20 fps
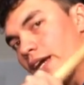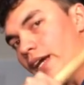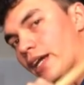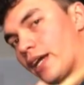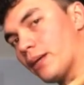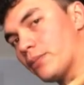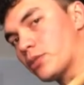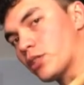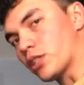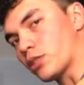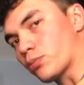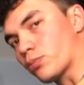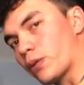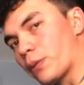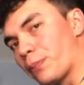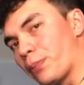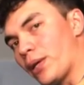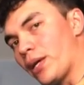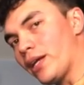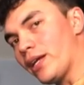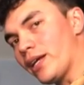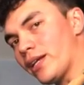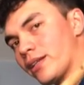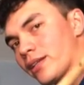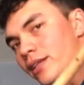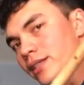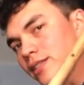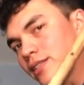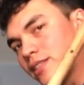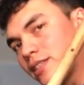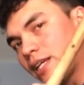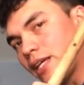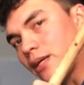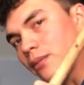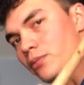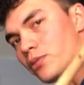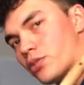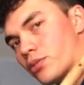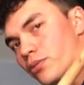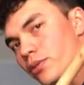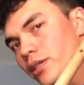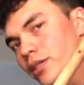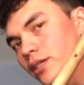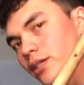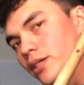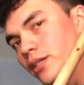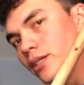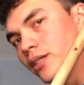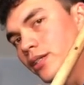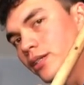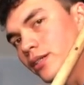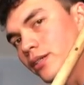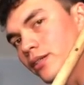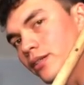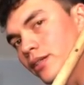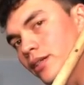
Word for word: And I'm just repeating the same drill